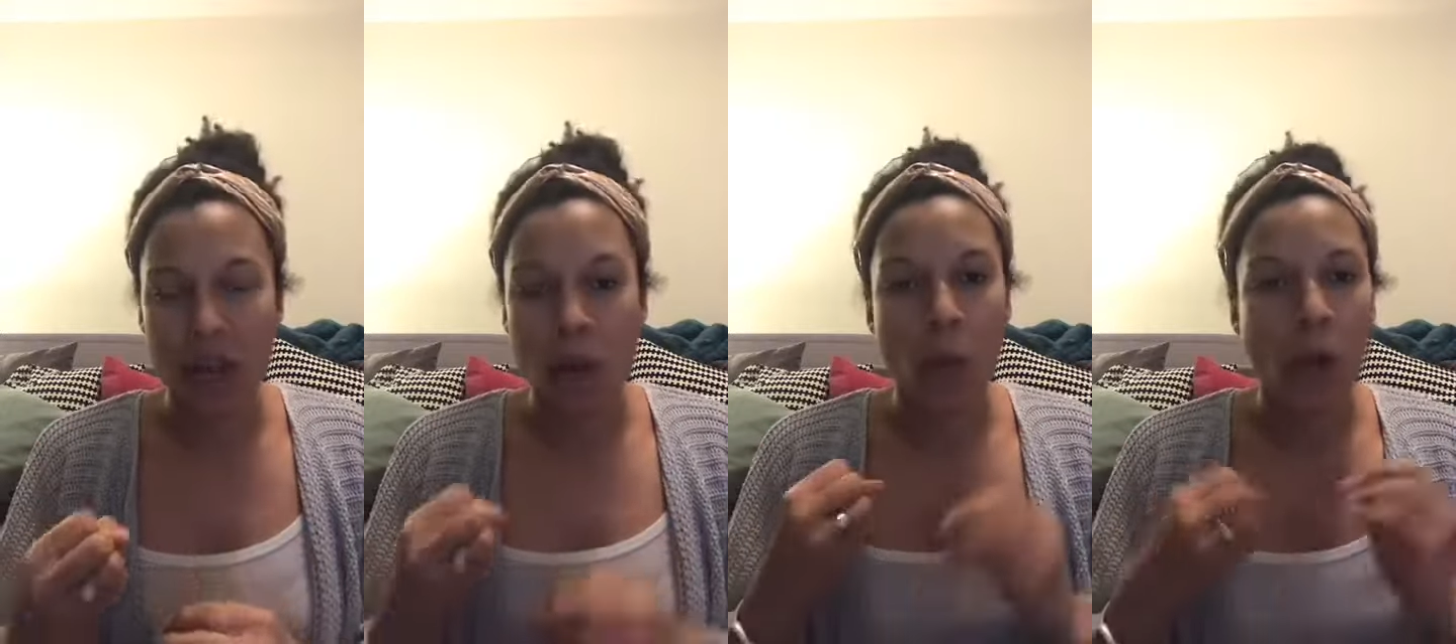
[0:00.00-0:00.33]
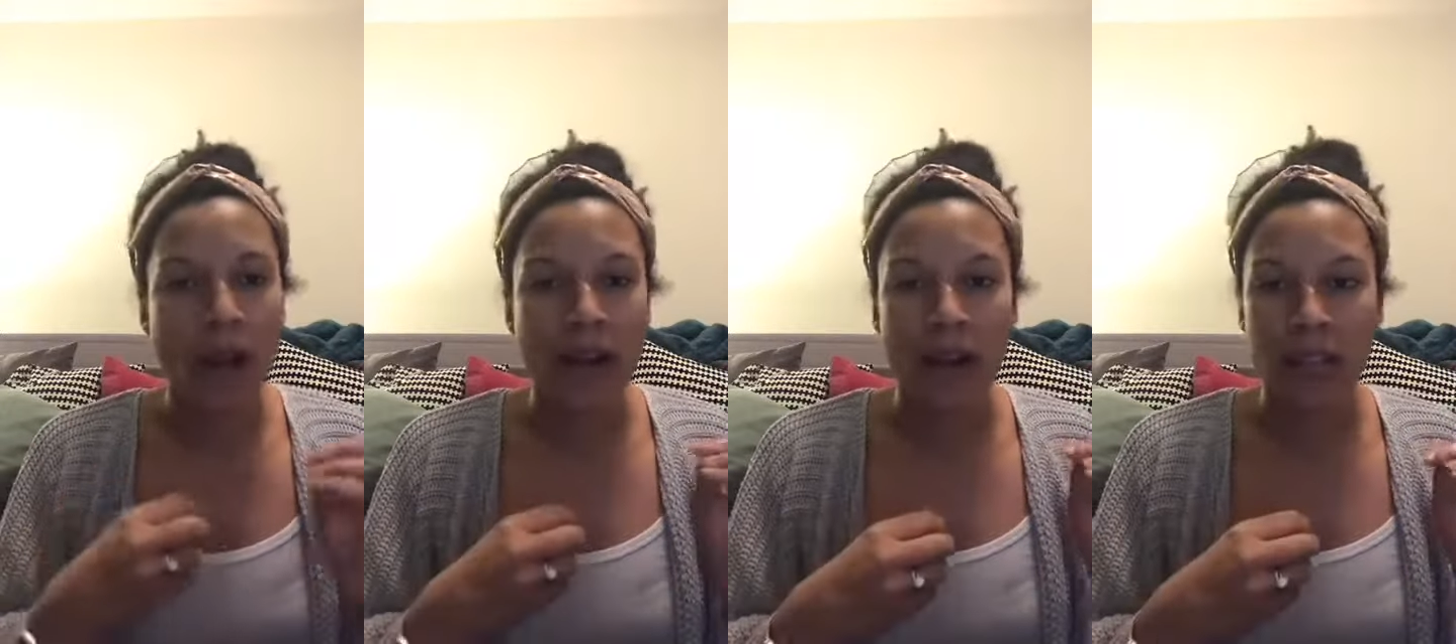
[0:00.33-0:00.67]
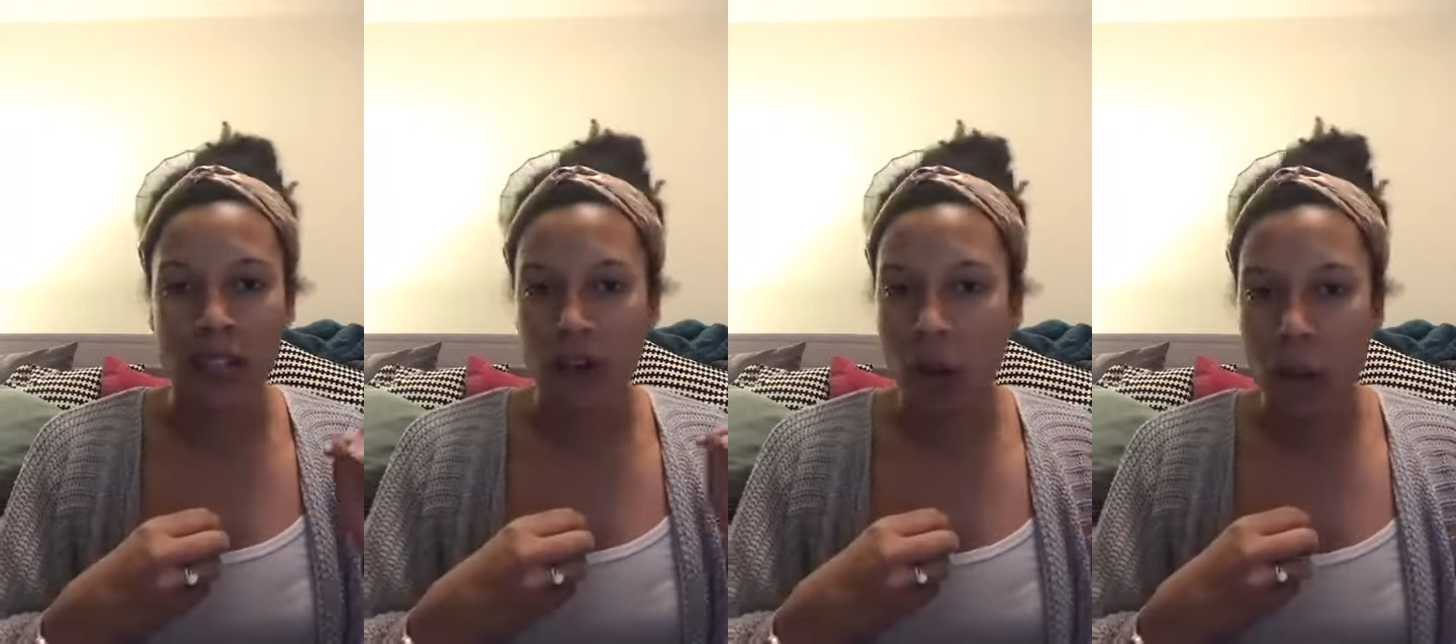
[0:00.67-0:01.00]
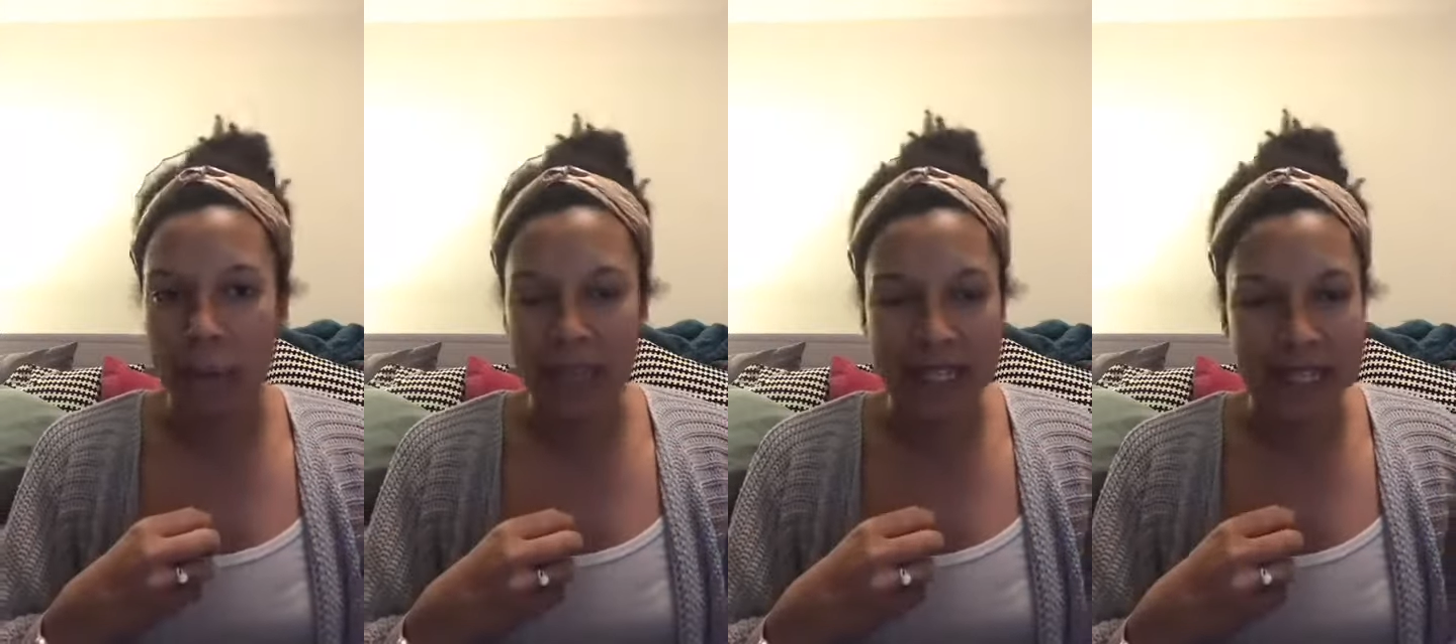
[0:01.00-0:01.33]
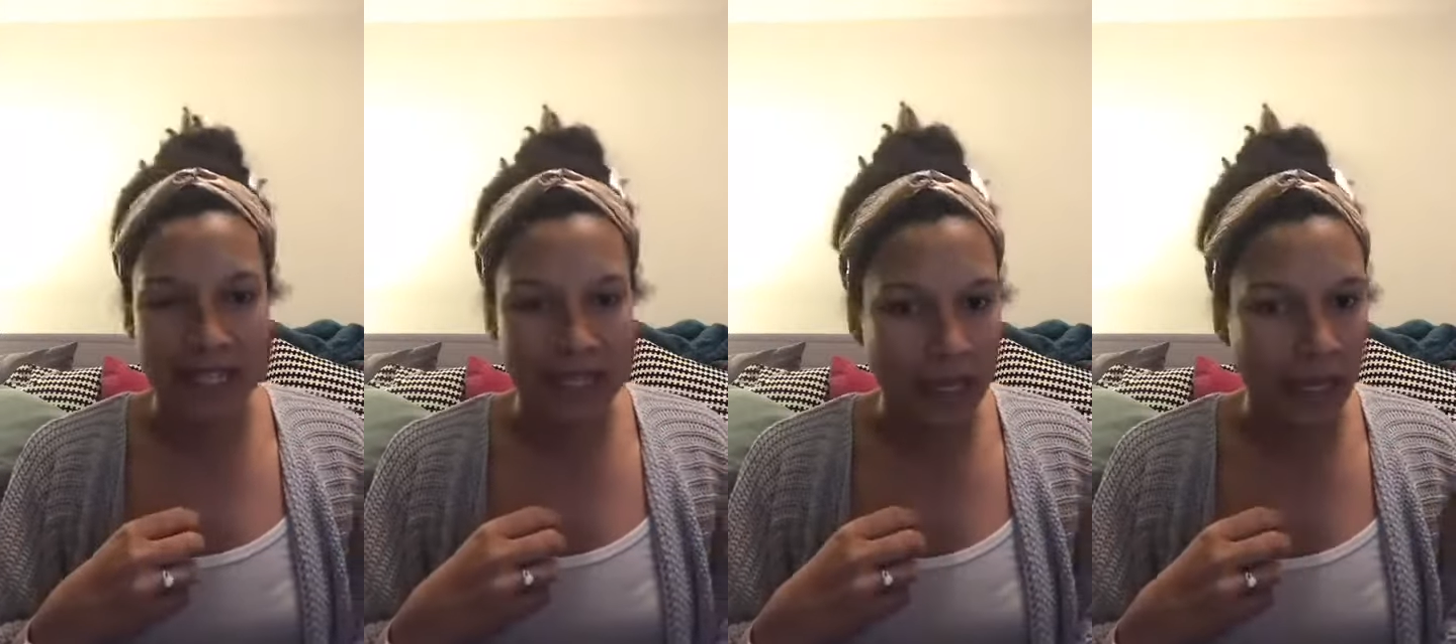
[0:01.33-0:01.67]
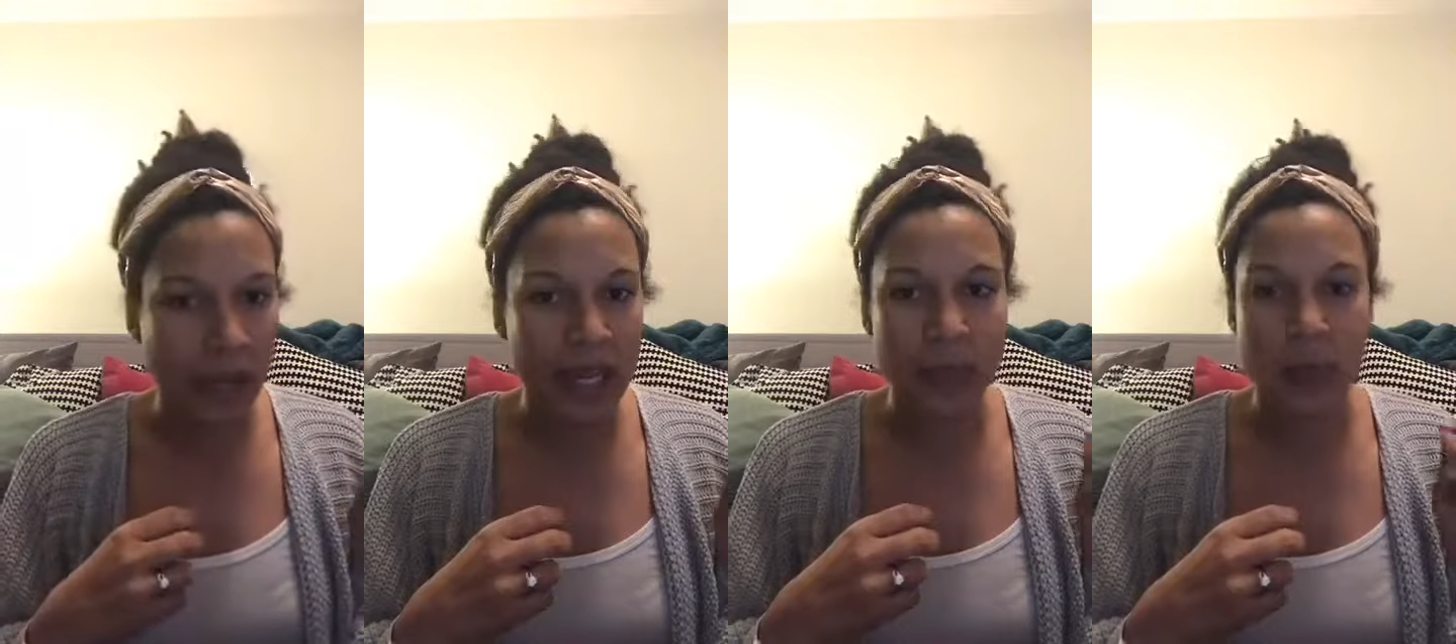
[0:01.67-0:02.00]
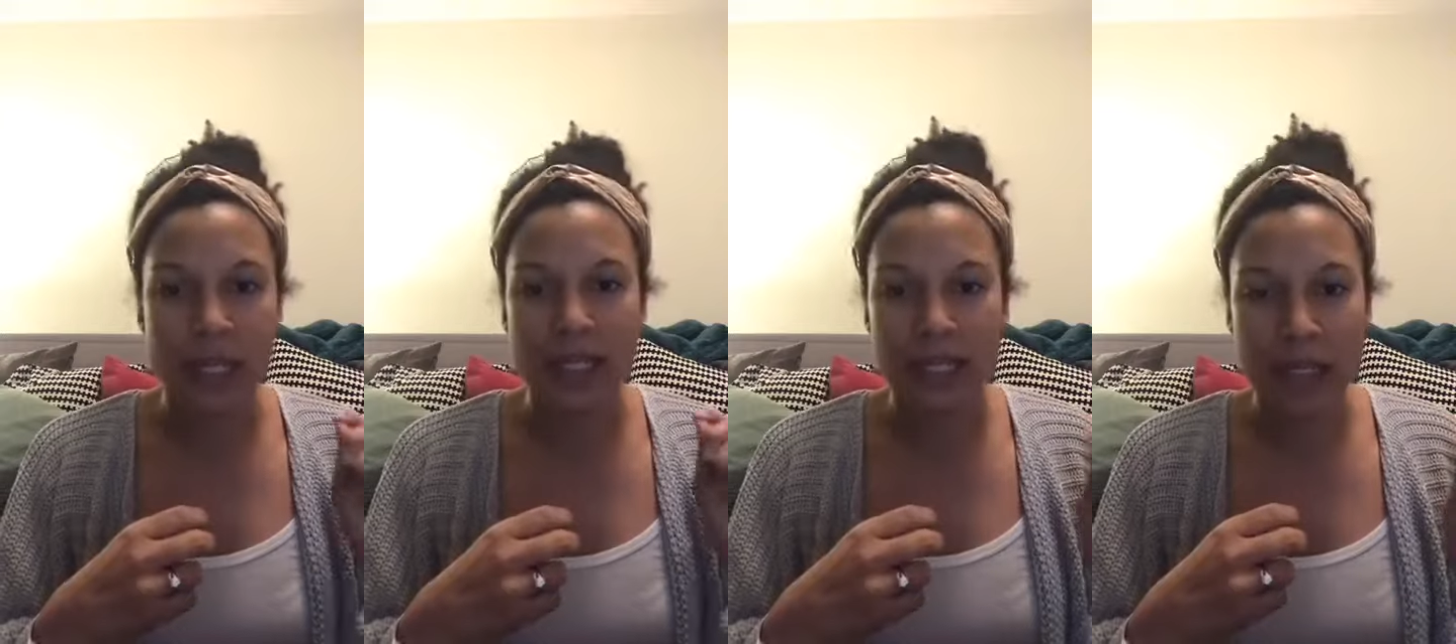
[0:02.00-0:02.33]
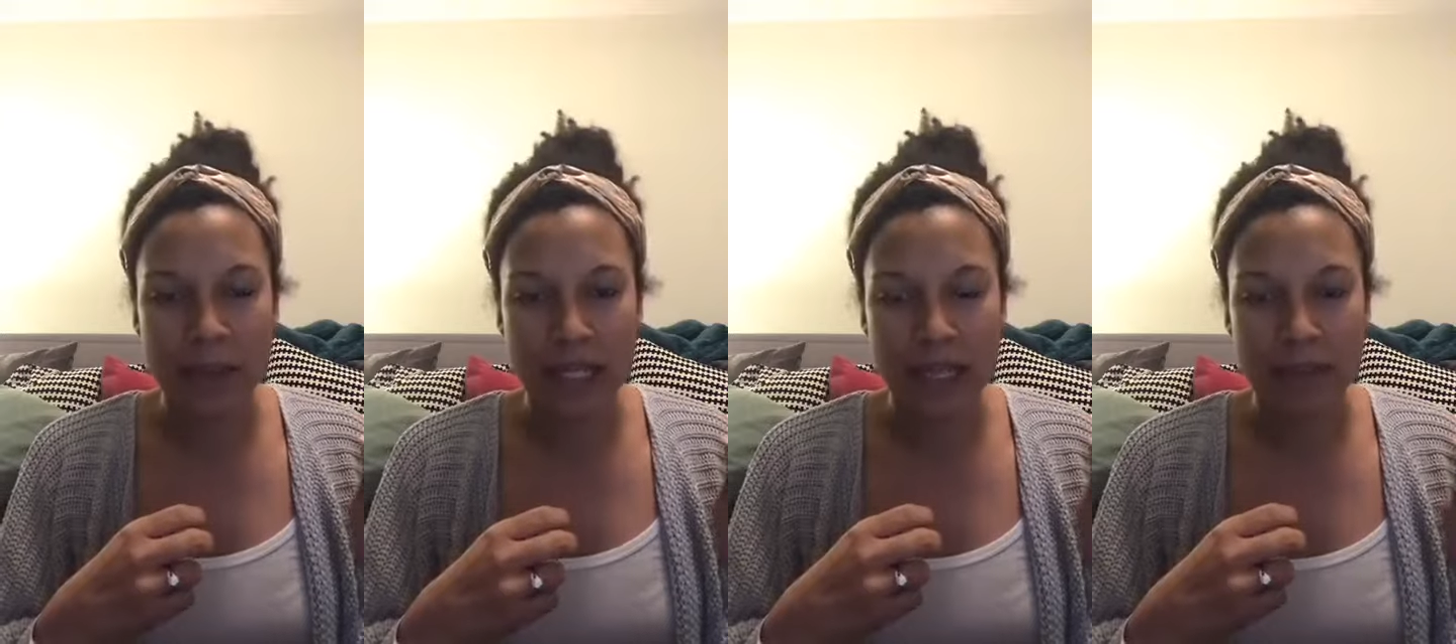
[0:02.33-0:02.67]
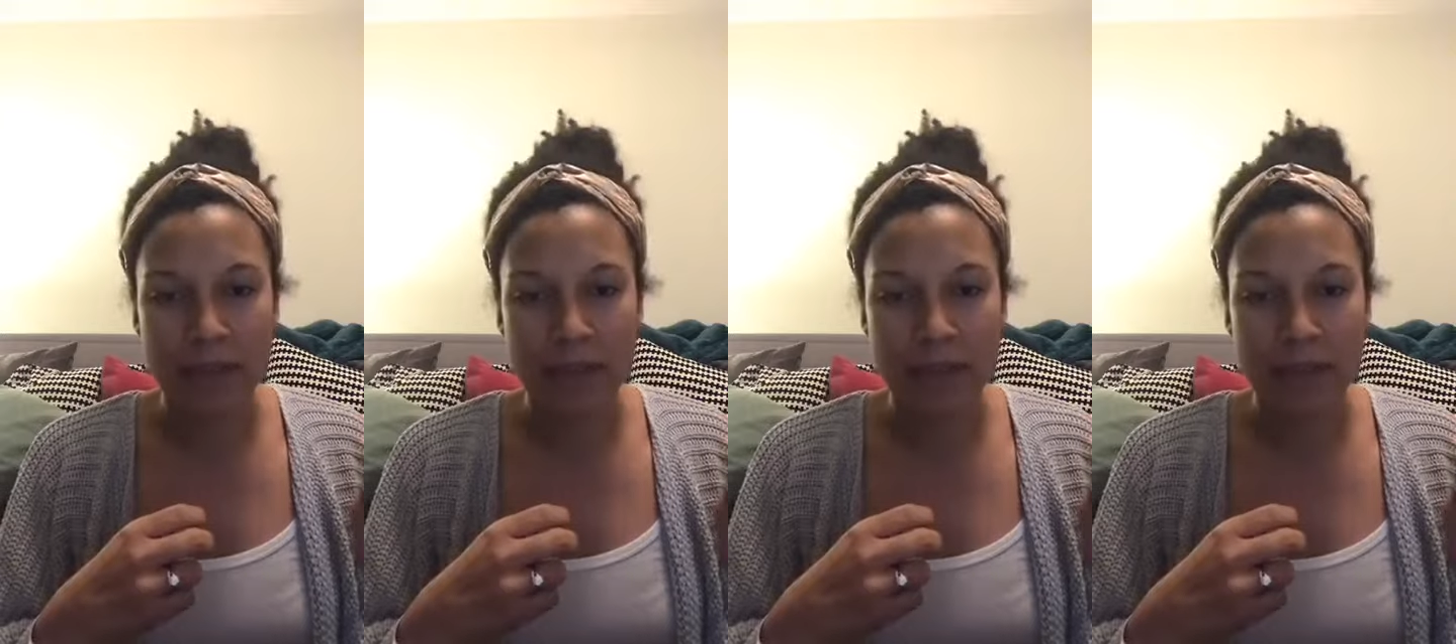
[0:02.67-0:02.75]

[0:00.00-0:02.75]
Why not start replacing cigarettes with a CBD